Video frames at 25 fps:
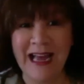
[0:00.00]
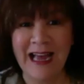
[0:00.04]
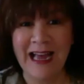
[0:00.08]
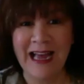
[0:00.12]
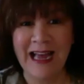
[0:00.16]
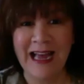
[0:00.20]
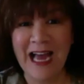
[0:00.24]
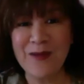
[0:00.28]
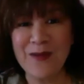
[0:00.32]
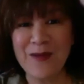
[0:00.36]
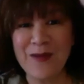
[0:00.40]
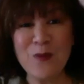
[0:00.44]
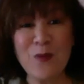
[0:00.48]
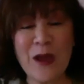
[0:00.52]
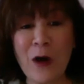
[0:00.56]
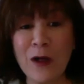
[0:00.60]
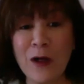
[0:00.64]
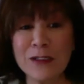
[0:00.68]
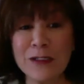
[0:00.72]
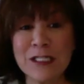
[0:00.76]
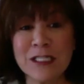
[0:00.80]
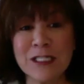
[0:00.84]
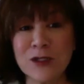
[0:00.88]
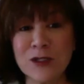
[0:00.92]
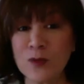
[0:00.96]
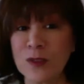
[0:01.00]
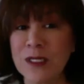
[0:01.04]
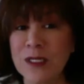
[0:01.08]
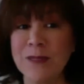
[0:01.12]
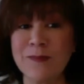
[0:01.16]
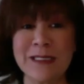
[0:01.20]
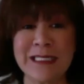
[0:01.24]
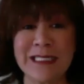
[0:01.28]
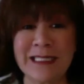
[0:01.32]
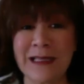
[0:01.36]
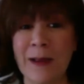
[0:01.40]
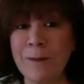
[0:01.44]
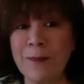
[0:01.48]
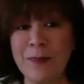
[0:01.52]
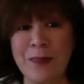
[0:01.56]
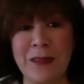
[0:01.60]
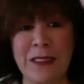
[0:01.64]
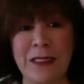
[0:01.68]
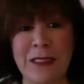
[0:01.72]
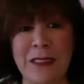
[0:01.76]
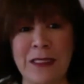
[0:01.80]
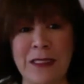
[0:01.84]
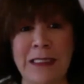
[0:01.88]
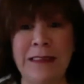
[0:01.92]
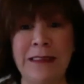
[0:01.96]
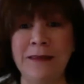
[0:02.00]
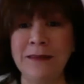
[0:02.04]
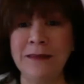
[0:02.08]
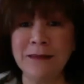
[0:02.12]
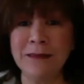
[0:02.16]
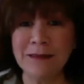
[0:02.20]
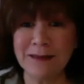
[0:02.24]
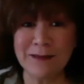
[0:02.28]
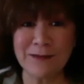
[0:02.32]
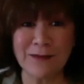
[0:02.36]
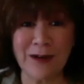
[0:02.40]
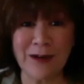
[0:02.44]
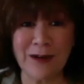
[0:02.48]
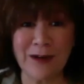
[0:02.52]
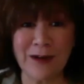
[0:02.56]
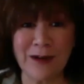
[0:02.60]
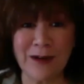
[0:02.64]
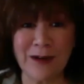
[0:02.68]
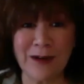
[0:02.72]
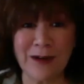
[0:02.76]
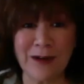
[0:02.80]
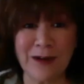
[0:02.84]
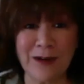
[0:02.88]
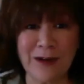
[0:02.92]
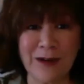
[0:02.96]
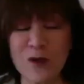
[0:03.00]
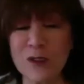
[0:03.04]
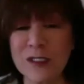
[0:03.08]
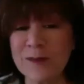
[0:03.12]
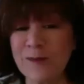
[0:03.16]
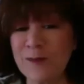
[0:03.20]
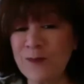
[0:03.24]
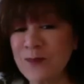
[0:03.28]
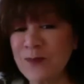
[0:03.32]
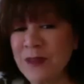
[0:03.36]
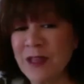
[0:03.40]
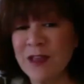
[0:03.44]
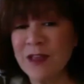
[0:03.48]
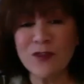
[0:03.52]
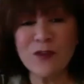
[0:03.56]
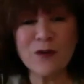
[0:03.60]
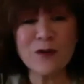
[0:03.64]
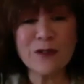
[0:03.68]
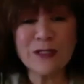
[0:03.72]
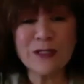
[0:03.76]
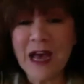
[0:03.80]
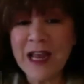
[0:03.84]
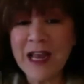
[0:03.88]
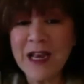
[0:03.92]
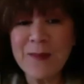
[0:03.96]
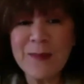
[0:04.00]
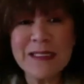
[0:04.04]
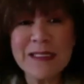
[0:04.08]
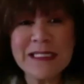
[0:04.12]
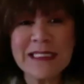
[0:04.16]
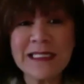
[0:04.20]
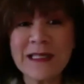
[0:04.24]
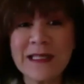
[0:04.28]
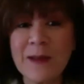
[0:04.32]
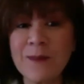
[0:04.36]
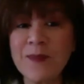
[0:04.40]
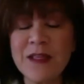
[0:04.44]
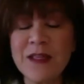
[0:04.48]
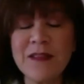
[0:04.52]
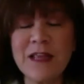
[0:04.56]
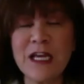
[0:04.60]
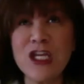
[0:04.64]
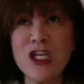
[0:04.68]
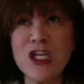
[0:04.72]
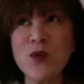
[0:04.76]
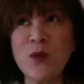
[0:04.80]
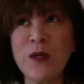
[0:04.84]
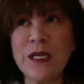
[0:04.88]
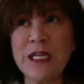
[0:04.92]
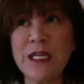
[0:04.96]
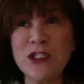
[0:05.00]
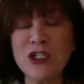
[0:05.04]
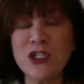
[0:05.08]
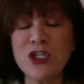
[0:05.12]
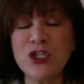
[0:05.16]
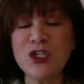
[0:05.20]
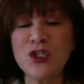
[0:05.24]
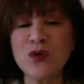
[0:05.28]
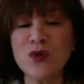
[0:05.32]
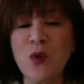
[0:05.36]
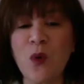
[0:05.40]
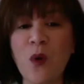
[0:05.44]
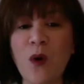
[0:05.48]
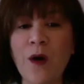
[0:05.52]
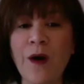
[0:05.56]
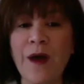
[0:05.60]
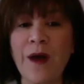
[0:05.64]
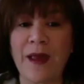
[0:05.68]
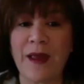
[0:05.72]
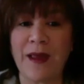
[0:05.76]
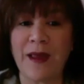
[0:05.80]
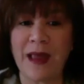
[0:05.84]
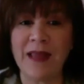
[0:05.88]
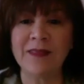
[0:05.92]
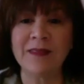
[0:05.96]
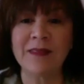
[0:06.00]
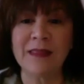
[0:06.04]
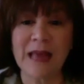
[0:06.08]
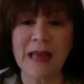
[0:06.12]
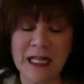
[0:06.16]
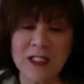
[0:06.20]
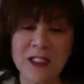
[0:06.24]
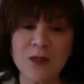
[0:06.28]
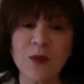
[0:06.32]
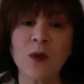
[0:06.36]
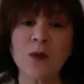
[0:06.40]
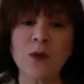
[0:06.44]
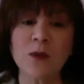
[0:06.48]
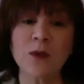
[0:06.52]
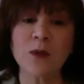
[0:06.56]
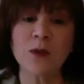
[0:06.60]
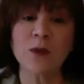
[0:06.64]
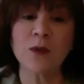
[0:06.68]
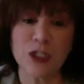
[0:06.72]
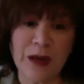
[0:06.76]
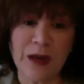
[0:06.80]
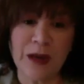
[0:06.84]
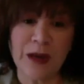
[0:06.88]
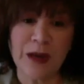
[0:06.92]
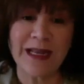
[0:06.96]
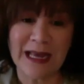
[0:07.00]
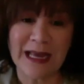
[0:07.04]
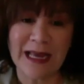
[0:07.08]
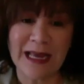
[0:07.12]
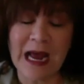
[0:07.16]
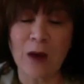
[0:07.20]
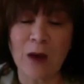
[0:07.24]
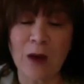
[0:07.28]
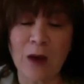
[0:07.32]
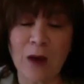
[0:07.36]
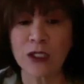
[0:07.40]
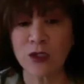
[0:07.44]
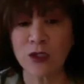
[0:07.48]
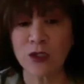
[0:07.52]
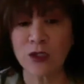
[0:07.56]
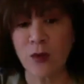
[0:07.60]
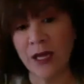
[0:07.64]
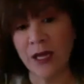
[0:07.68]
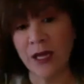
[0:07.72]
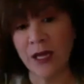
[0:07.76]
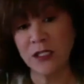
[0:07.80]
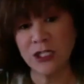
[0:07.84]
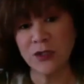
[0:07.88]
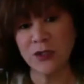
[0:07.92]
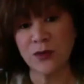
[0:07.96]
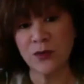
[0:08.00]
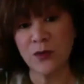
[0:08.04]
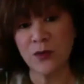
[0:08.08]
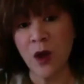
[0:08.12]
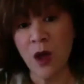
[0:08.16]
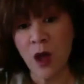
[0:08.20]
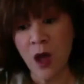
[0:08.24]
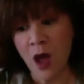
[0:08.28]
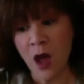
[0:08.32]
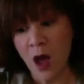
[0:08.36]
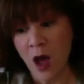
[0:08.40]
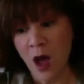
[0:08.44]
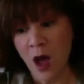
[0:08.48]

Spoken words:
I mean, we all stream something, right? But there's got to be something that you enjoy. And that's what we're trying to get at. We're trying to